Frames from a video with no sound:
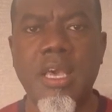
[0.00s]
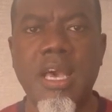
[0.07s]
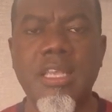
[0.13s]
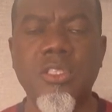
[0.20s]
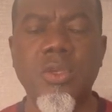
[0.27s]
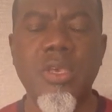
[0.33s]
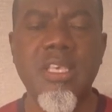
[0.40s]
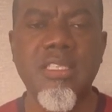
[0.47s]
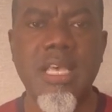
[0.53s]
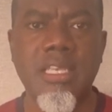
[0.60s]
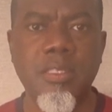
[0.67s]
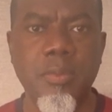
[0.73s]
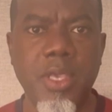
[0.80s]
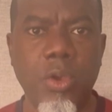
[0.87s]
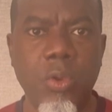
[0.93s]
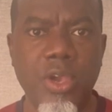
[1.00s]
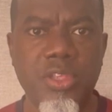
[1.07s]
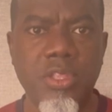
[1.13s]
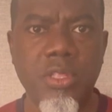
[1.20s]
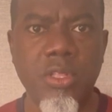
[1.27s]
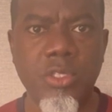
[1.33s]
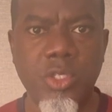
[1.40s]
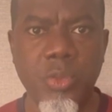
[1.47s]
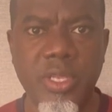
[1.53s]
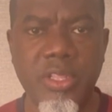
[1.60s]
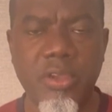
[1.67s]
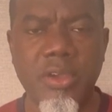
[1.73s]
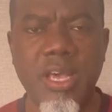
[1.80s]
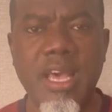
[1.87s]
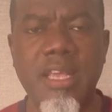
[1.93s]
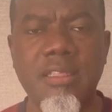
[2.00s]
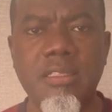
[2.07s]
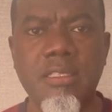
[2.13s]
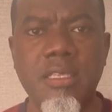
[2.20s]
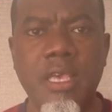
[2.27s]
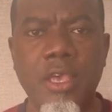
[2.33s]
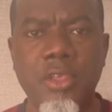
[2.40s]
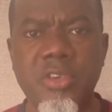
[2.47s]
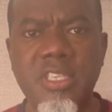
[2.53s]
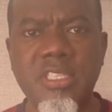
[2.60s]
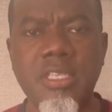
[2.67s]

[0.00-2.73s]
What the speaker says: And so he's asked me a question on Twitter. And you can